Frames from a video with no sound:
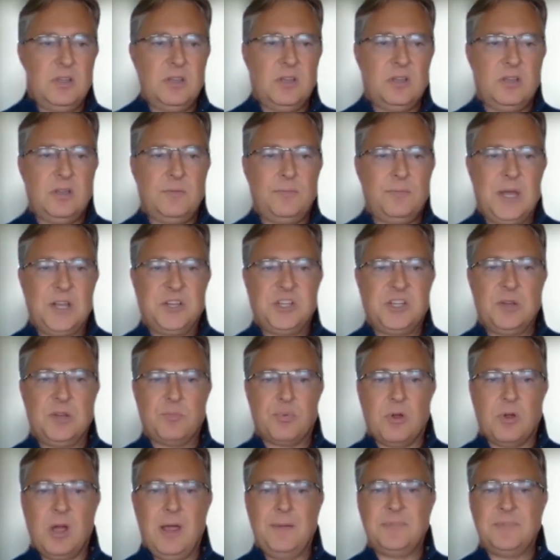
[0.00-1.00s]
Uh,
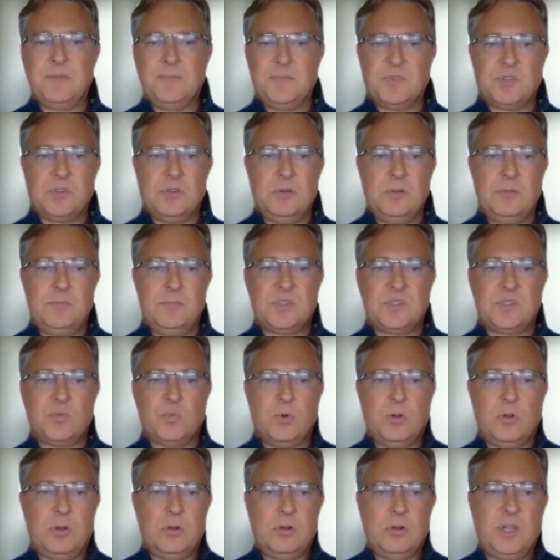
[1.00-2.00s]
matching primes and
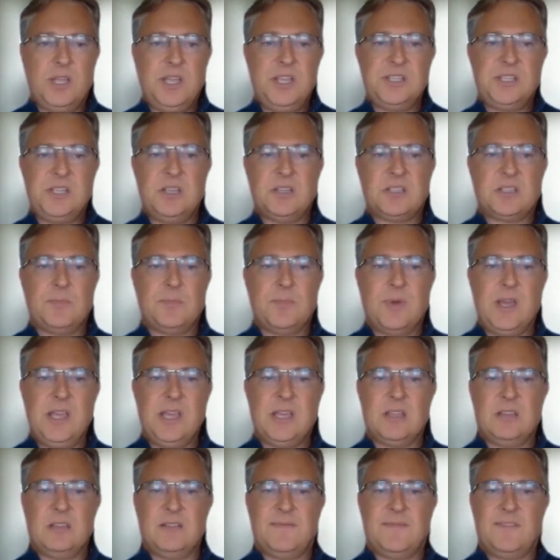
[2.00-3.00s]
zooms were easier to
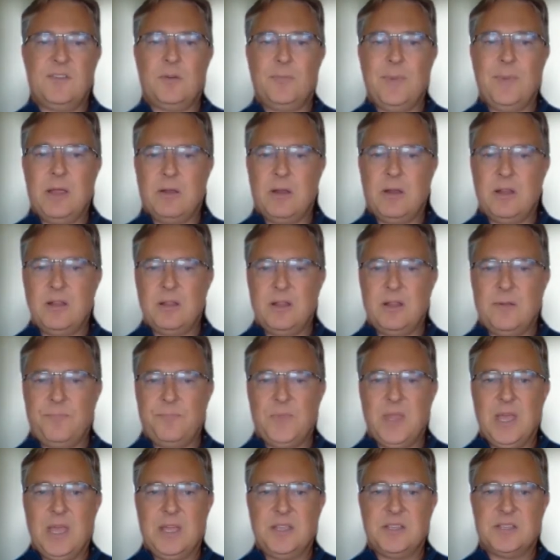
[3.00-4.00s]
make in the film era
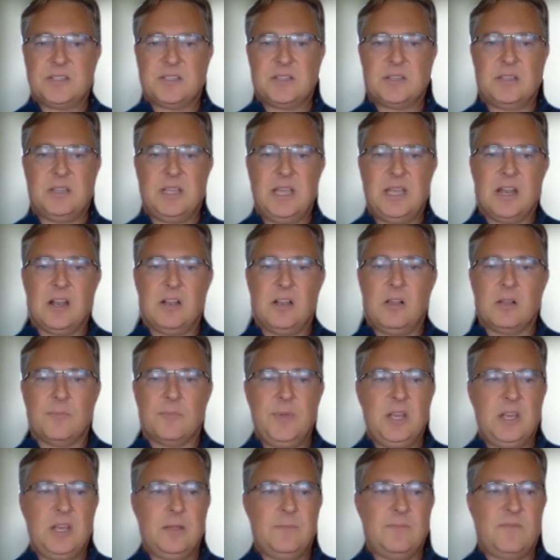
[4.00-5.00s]
as the
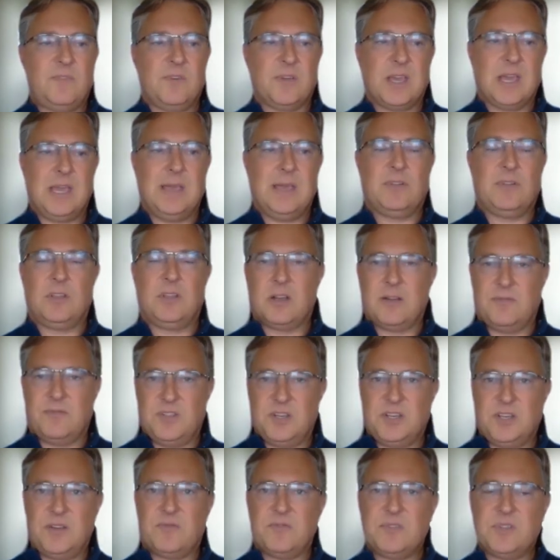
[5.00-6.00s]
analog medium forgave a lot of
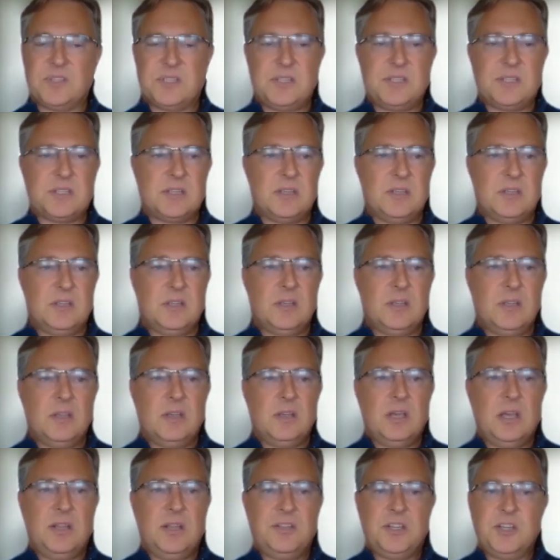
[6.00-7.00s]
the differences.
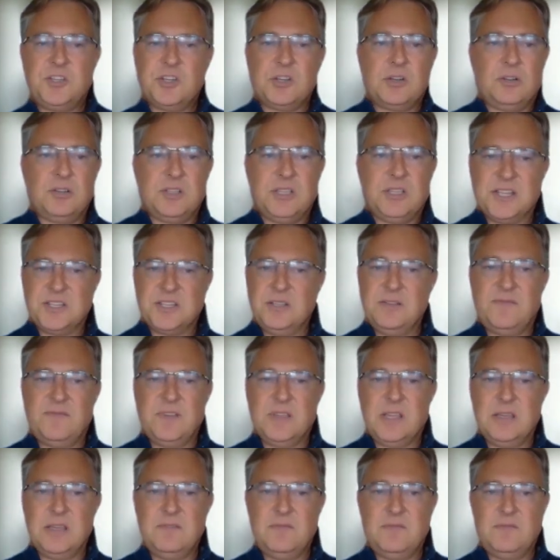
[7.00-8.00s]
Uh, digital doesn't
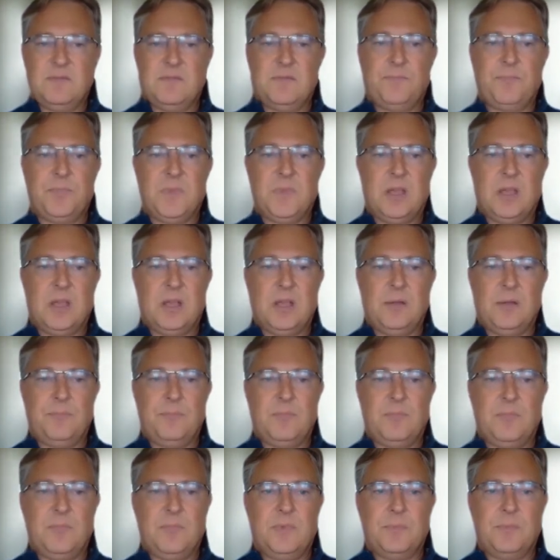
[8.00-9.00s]
forgive
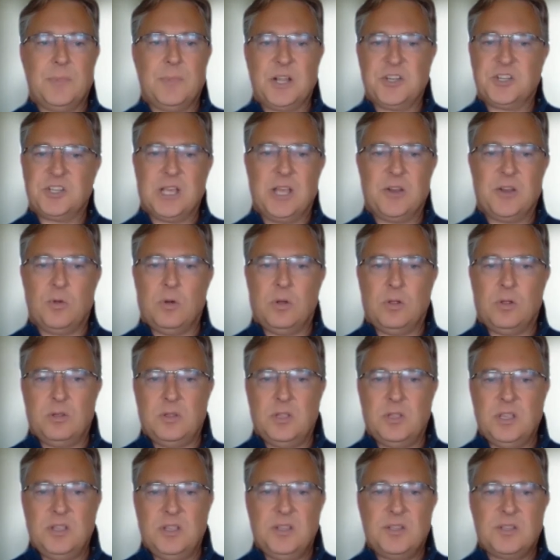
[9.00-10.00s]
uh, much at
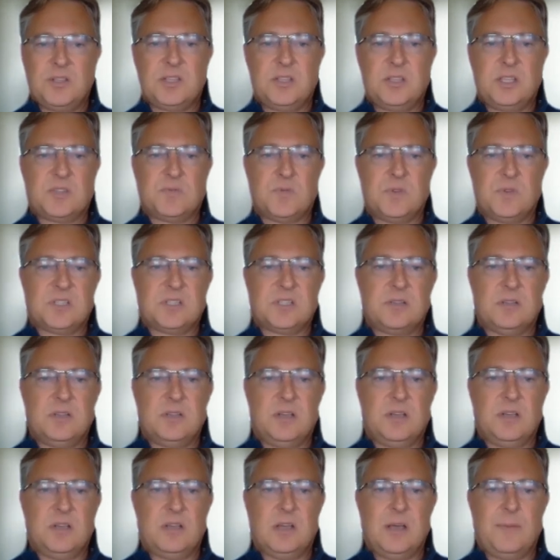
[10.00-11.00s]
all. So this was
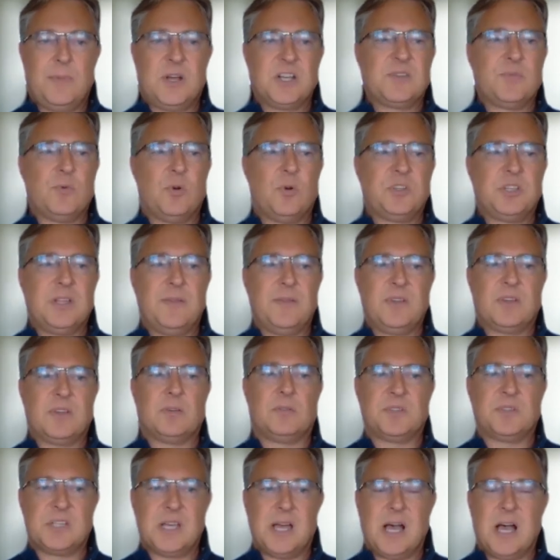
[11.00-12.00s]
uh, a much more
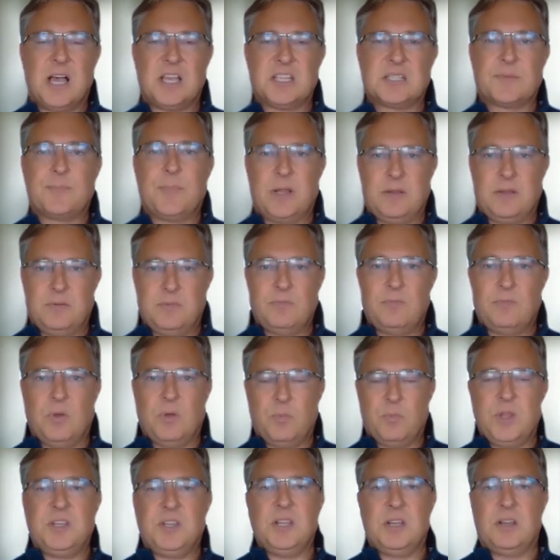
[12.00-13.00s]
difficult task, but,
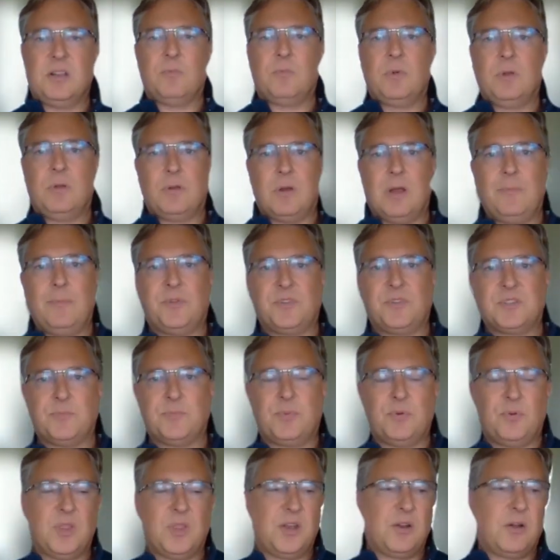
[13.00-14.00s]
but we did it. We were able to
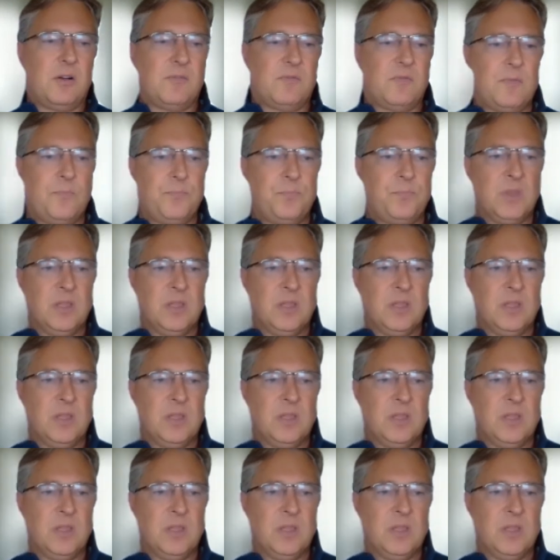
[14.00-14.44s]
pull it off.